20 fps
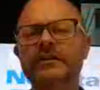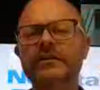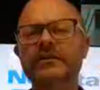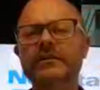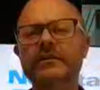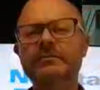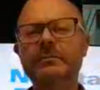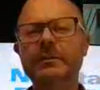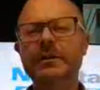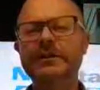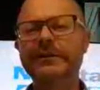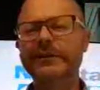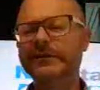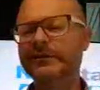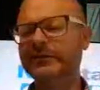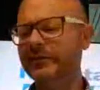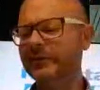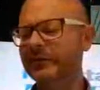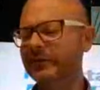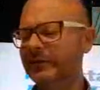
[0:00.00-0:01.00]
deleted
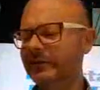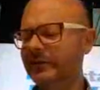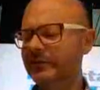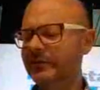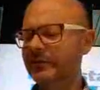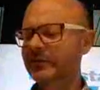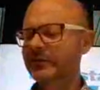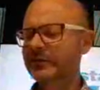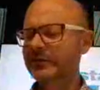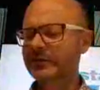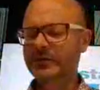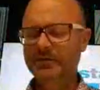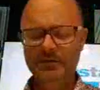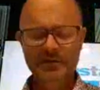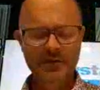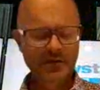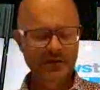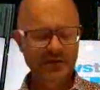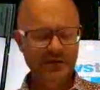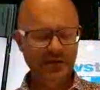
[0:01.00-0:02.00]
expletives
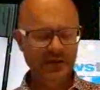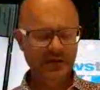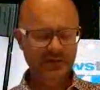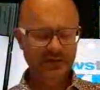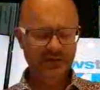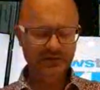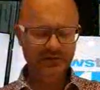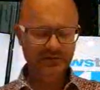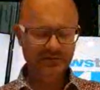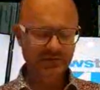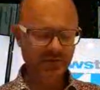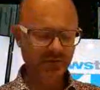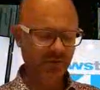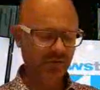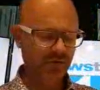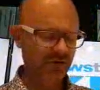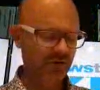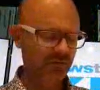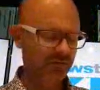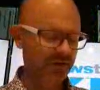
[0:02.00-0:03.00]
at that
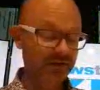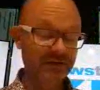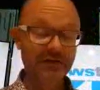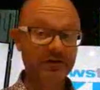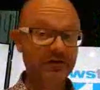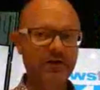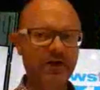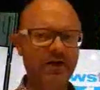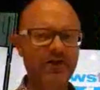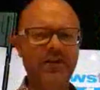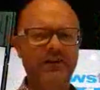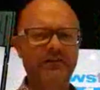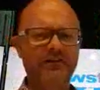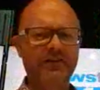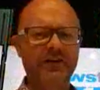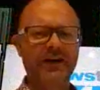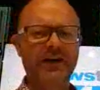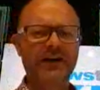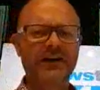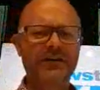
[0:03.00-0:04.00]
memorial, but it didn't go
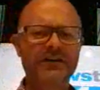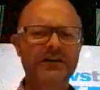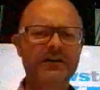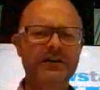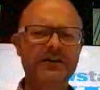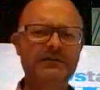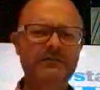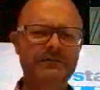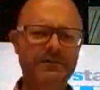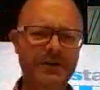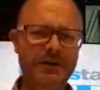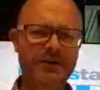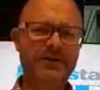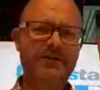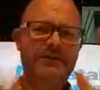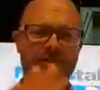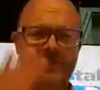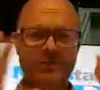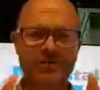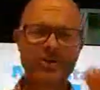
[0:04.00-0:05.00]
that far.
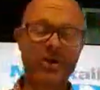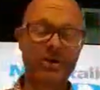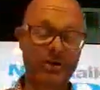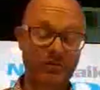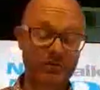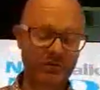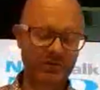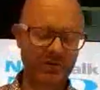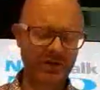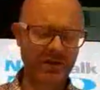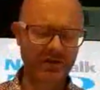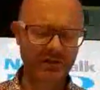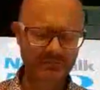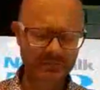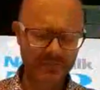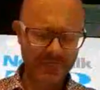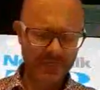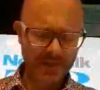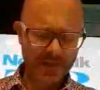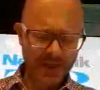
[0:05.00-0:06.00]
But the joke was weird.
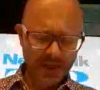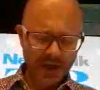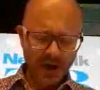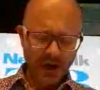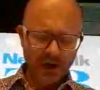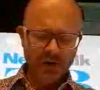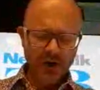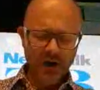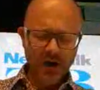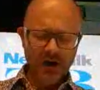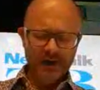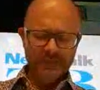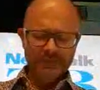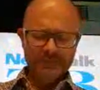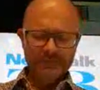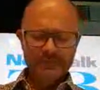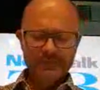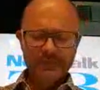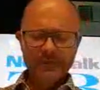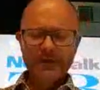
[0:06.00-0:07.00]
All
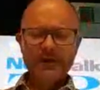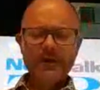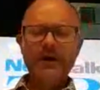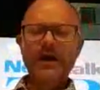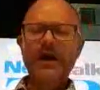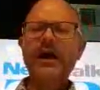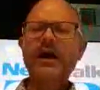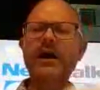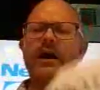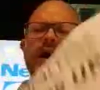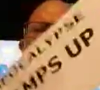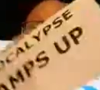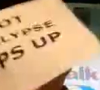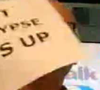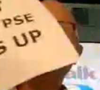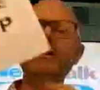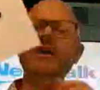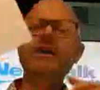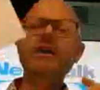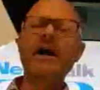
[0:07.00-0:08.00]
right. I
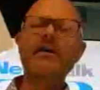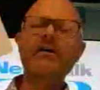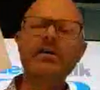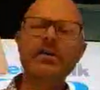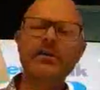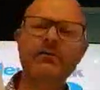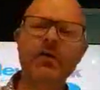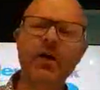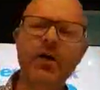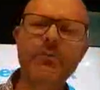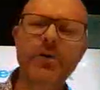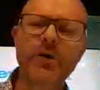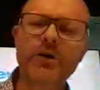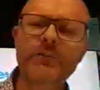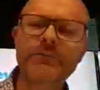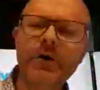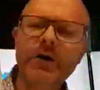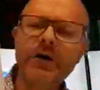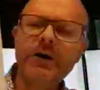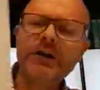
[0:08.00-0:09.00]
see the
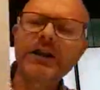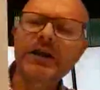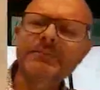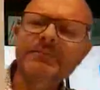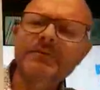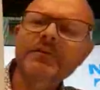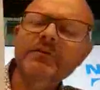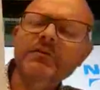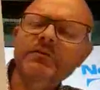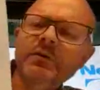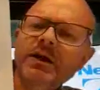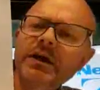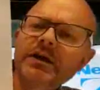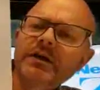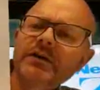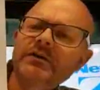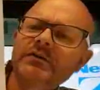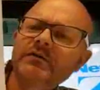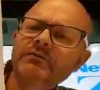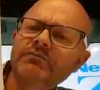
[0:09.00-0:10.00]
robot apocalypse
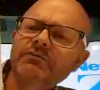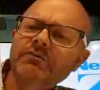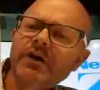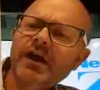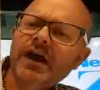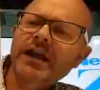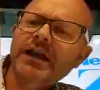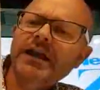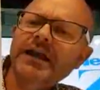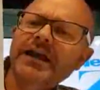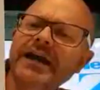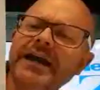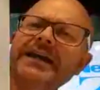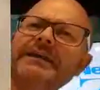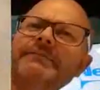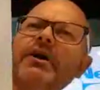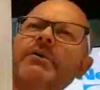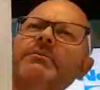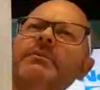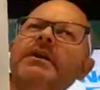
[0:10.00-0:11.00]
is really
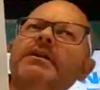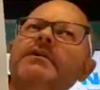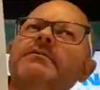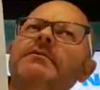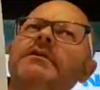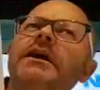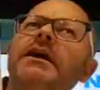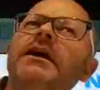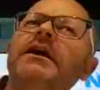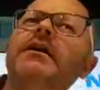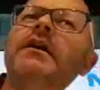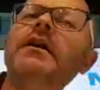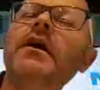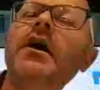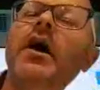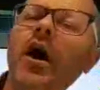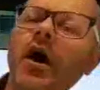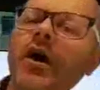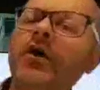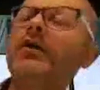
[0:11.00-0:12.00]
gaining momentum
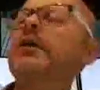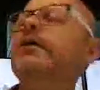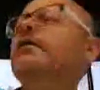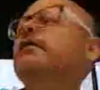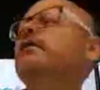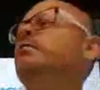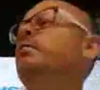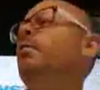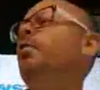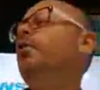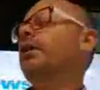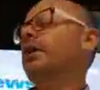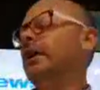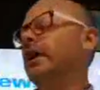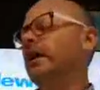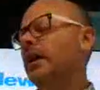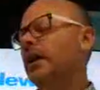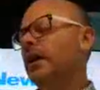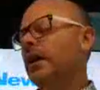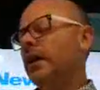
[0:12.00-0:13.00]
now. Only this
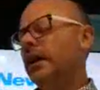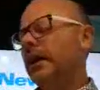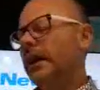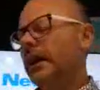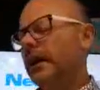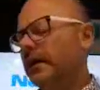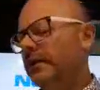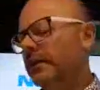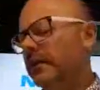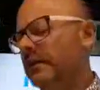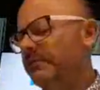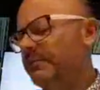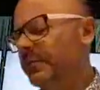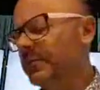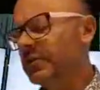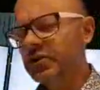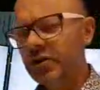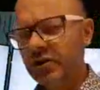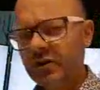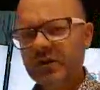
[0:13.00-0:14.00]
morning, the
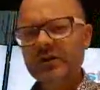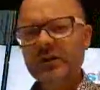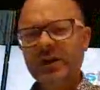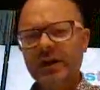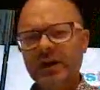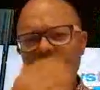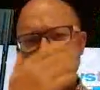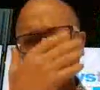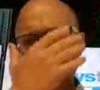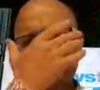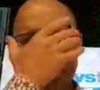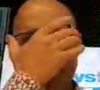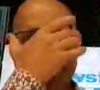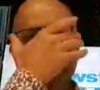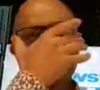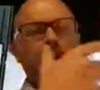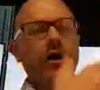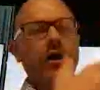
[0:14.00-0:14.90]
producer